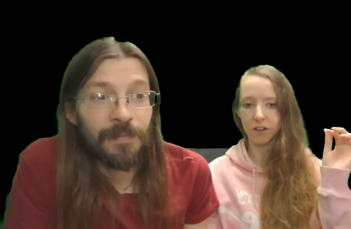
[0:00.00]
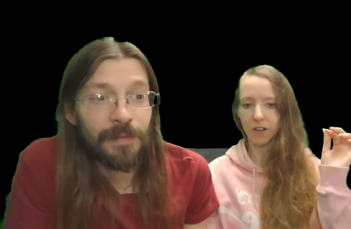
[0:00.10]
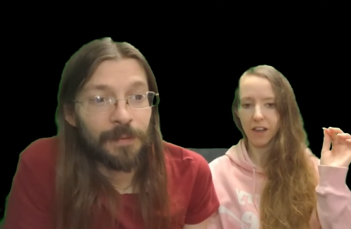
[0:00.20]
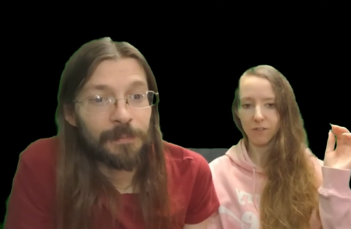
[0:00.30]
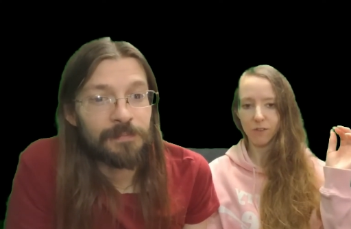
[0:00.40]

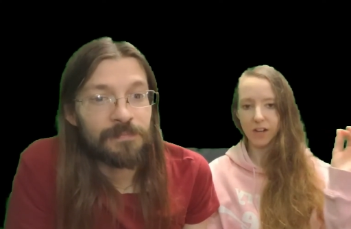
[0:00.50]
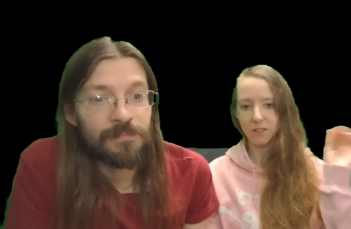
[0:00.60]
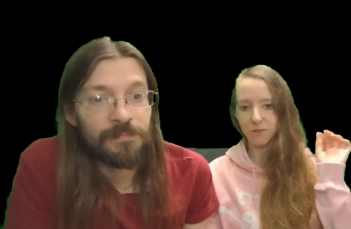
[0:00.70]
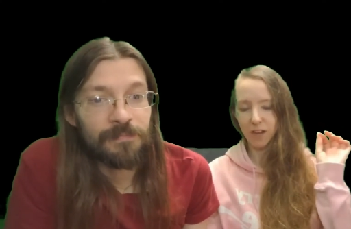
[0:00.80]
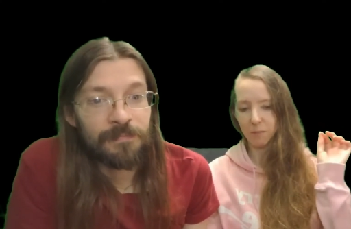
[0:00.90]
Speaker 1: like, friends
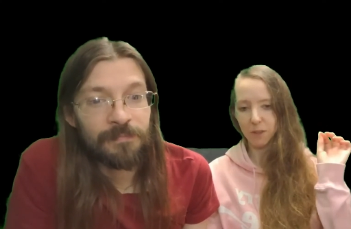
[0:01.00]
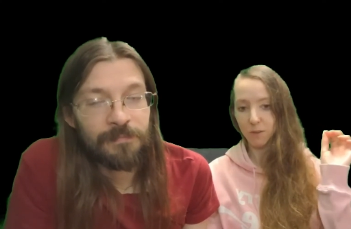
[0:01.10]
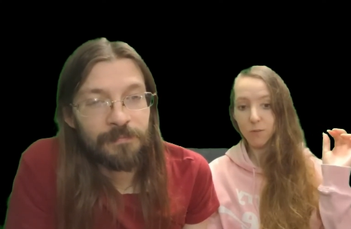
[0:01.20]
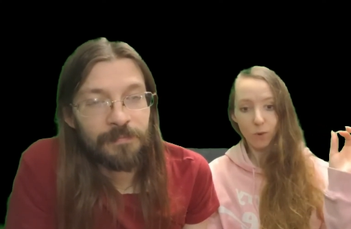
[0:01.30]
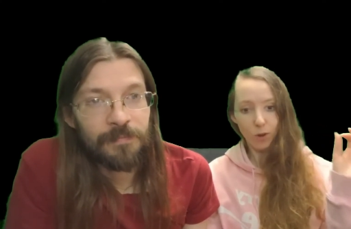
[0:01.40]
and family the
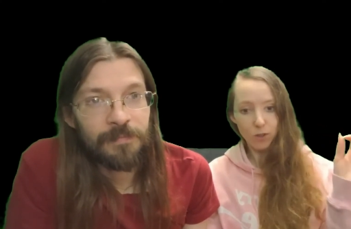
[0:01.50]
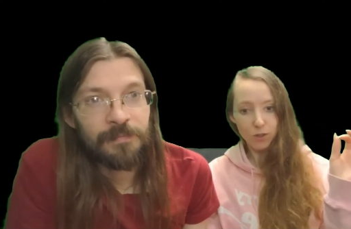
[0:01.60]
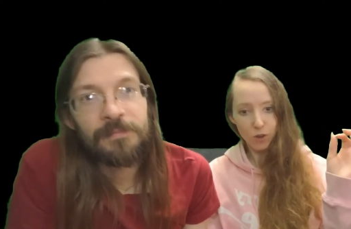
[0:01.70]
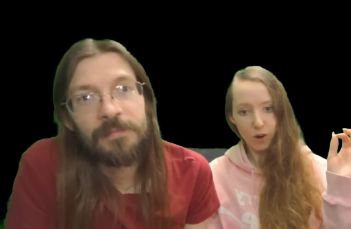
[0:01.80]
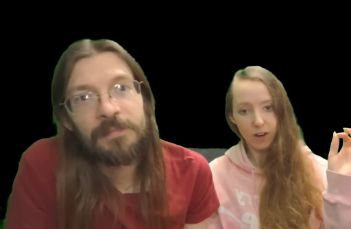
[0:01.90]
full
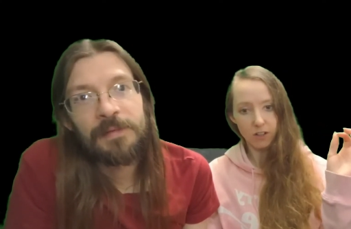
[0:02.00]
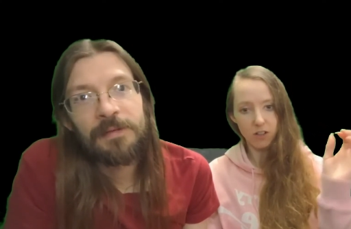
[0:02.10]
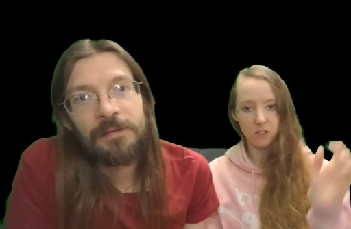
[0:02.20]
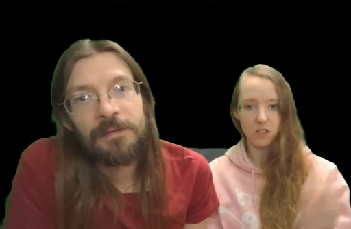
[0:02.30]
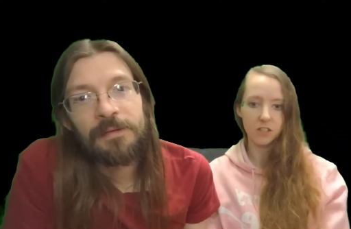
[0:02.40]
story, or
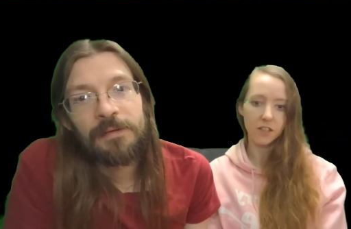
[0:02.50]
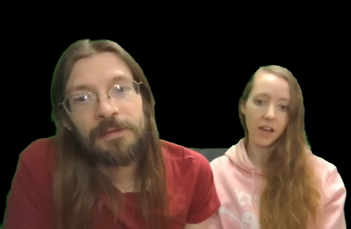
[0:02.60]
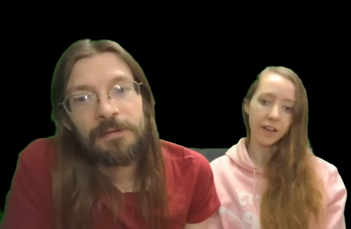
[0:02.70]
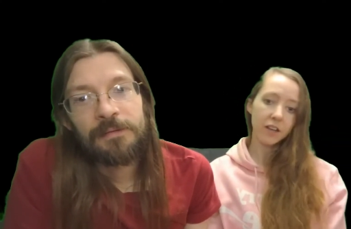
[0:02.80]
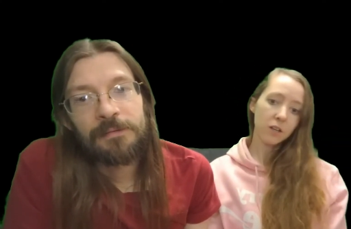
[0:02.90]
did she just
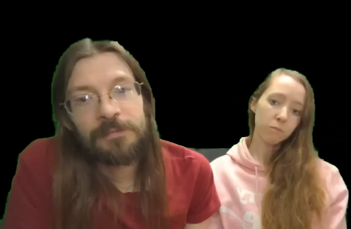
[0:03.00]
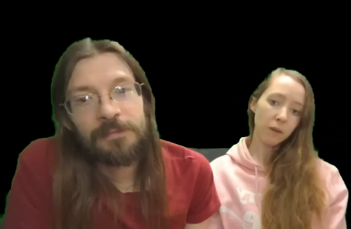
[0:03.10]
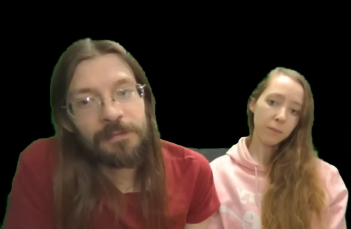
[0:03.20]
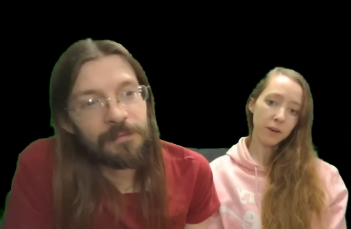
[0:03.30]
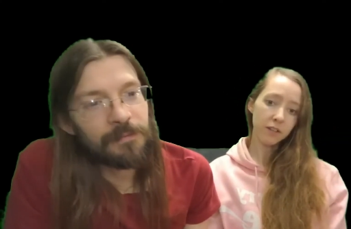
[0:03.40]
say,
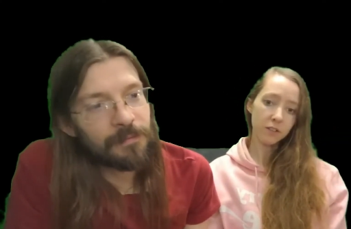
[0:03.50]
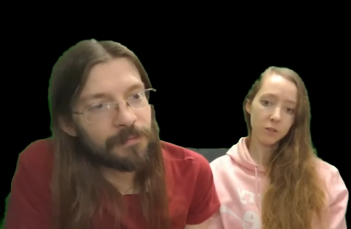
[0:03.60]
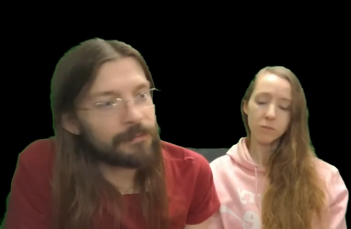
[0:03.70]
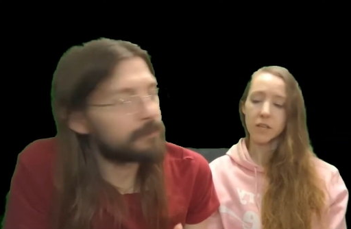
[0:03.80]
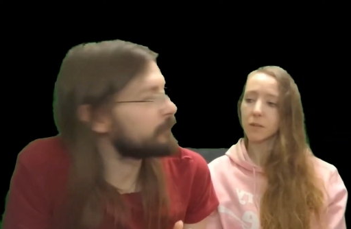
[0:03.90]
my partner's
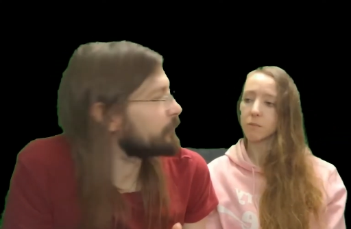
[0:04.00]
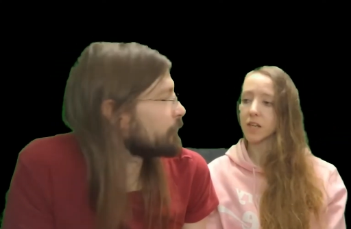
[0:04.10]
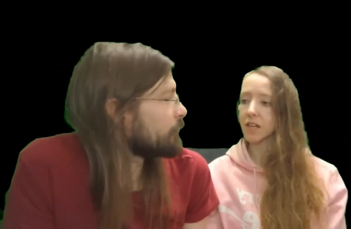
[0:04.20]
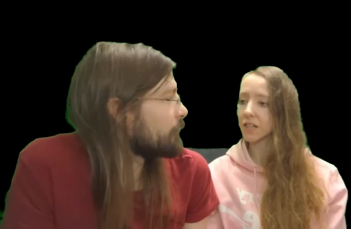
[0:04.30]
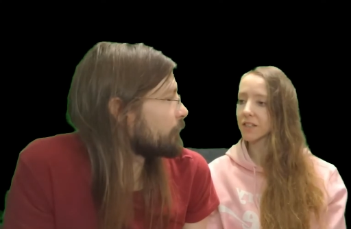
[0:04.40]
being
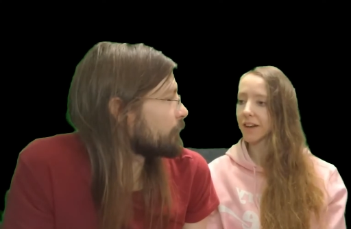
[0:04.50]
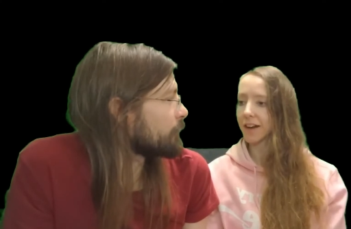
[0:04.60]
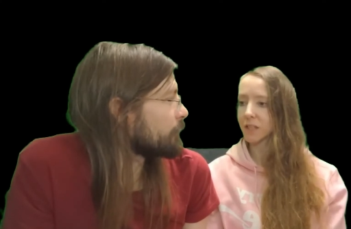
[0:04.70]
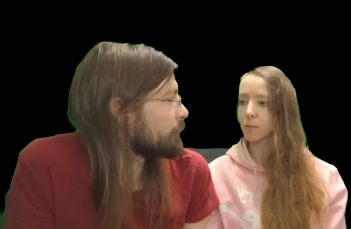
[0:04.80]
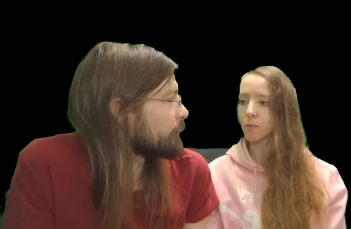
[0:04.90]
mean and
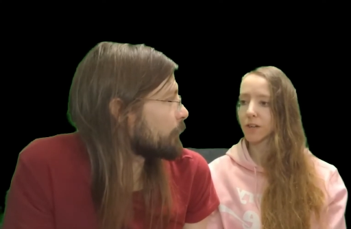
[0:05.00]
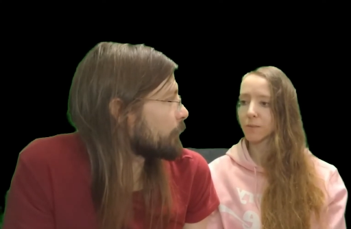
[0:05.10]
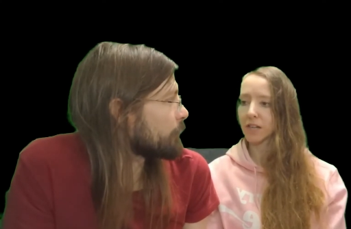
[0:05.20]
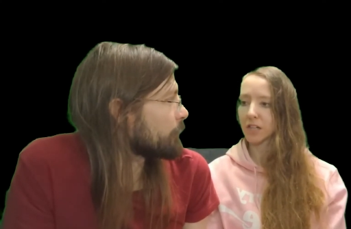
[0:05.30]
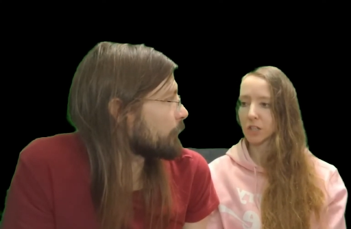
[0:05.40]
not supporting
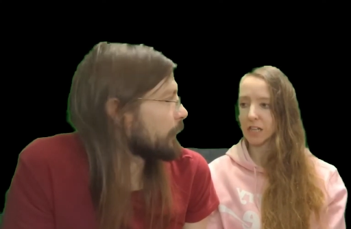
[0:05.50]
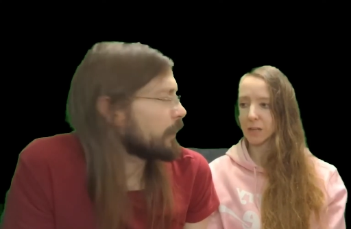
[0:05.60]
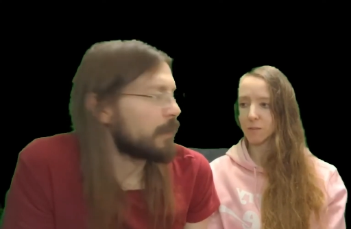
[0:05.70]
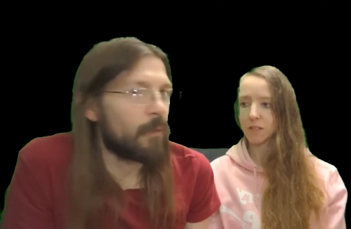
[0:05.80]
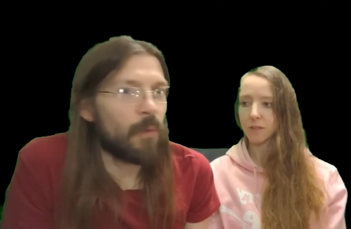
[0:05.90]
my
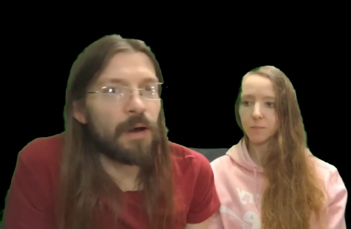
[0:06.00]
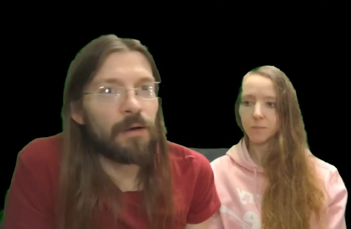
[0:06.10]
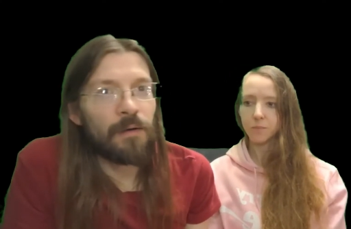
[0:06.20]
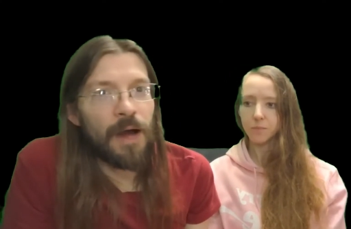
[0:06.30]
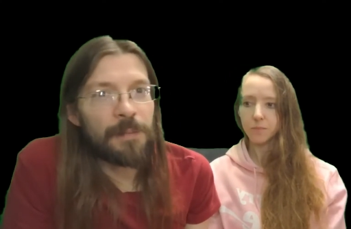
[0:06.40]
dreams?
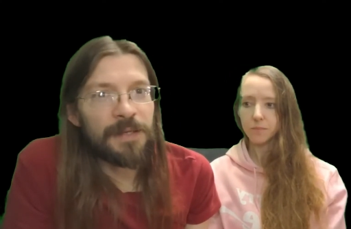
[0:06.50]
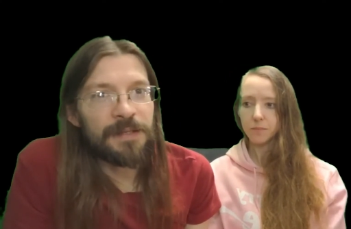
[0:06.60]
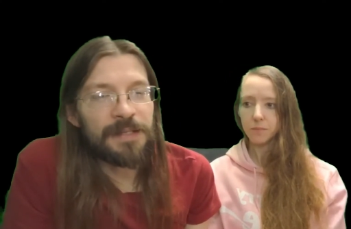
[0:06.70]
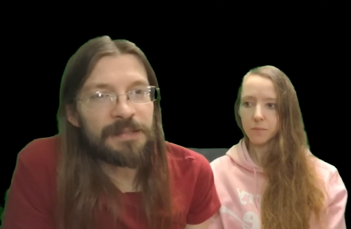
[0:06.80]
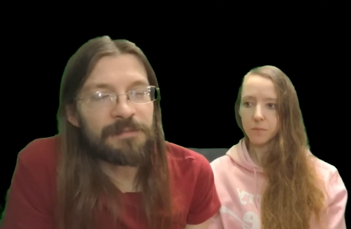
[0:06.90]
Speaker 2: Well, I
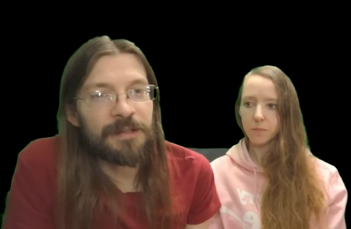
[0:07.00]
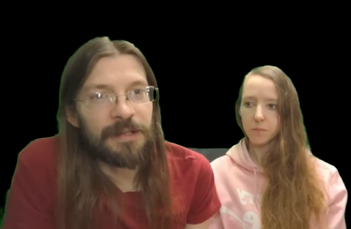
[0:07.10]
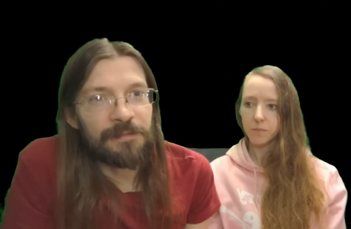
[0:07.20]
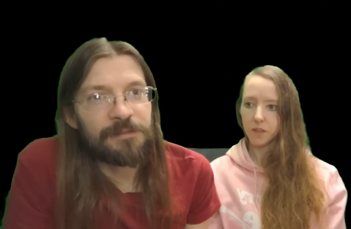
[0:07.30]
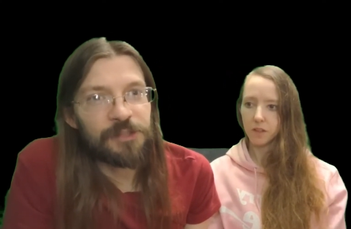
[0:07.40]
mean, even
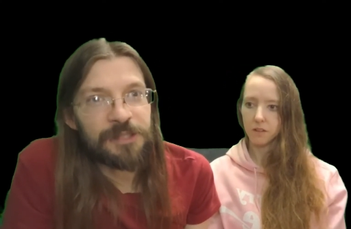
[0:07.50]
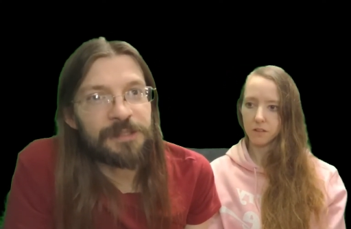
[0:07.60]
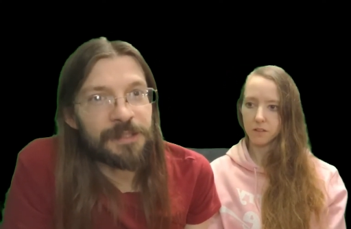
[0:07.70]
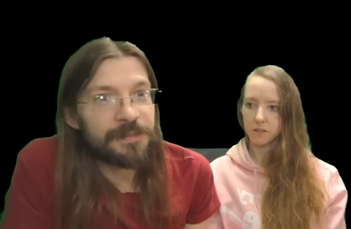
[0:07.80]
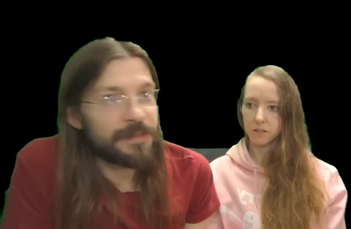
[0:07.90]
if she
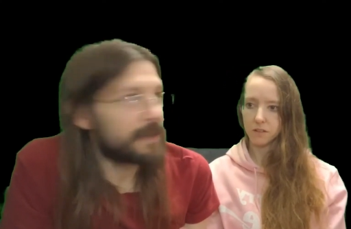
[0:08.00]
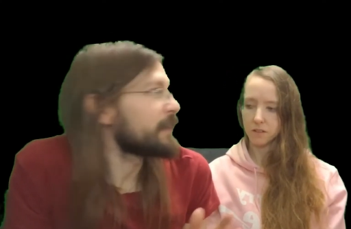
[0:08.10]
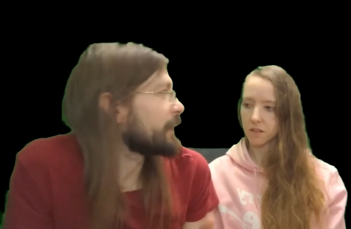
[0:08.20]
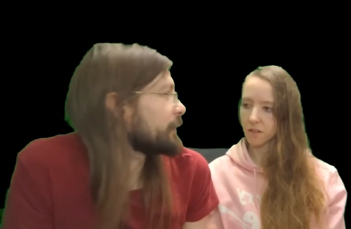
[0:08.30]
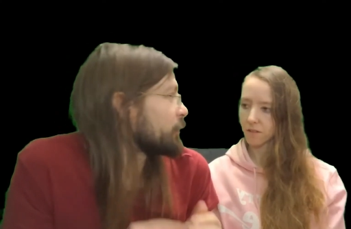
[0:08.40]
did say
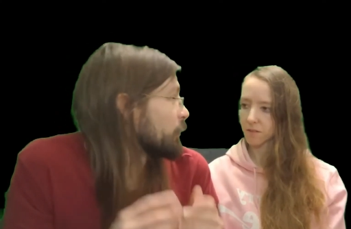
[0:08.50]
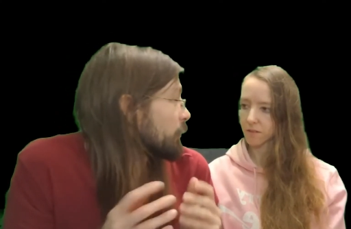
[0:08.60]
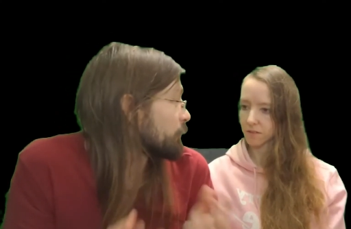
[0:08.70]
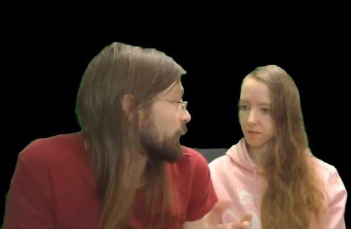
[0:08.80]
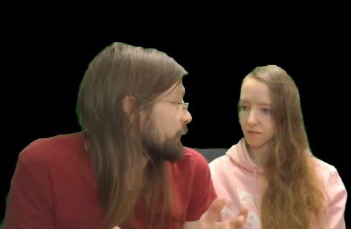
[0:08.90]
that to her
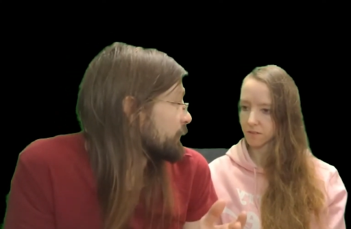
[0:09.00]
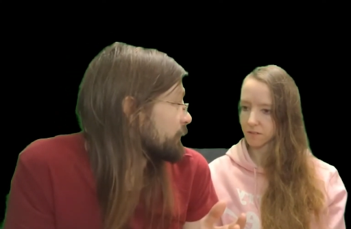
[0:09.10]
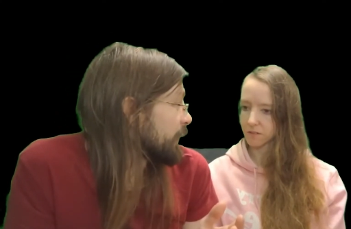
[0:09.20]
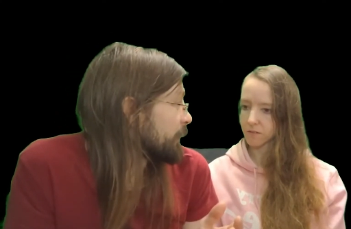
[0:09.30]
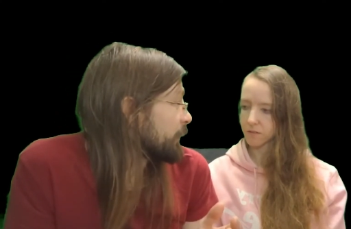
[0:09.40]
friends and
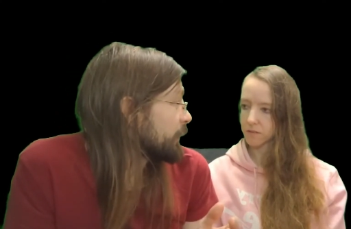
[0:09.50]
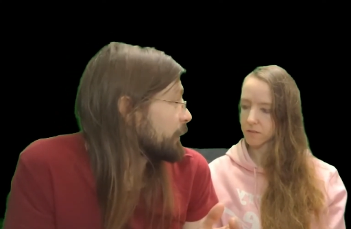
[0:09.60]
family,